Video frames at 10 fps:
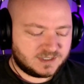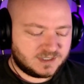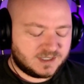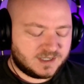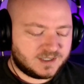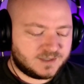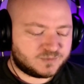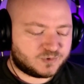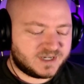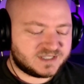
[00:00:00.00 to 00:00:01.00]

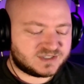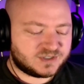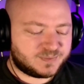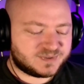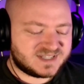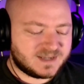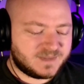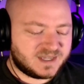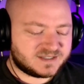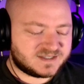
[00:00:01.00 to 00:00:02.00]
Grants 30%
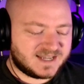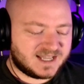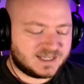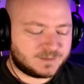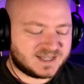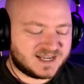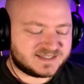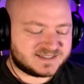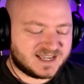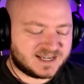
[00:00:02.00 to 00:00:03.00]
mana to the ally with the
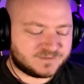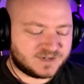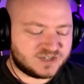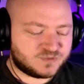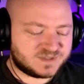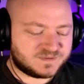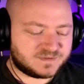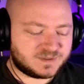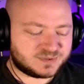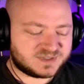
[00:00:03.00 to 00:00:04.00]
highest attack if her HP is
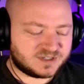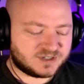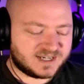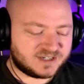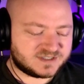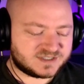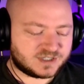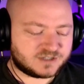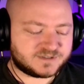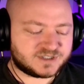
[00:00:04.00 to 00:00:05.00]
50% or higher at the
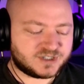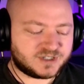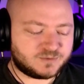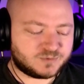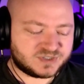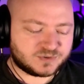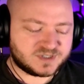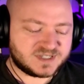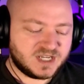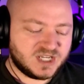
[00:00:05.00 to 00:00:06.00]
start of her turn, and
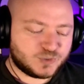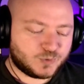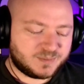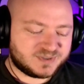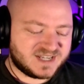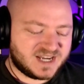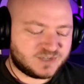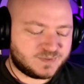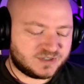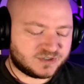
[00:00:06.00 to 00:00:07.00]
restores 20%
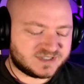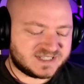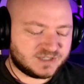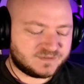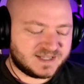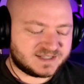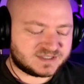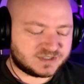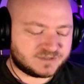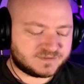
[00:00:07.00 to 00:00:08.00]
HP to herself at the
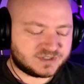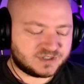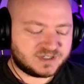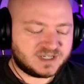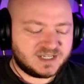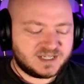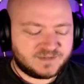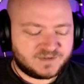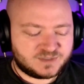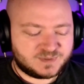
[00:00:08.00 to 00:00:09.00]
start of her turn
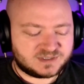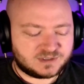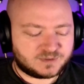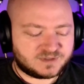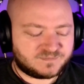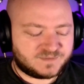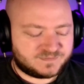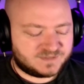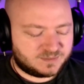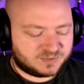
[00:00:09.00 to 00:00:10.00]
if HP is lower than
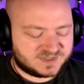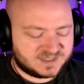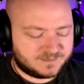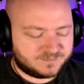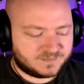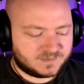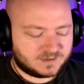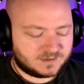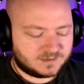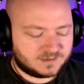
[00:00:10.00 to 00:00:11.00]
50%.
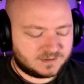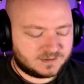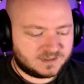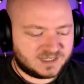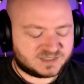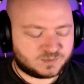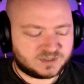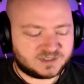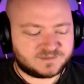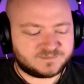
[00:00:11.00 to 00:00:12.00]
Next one.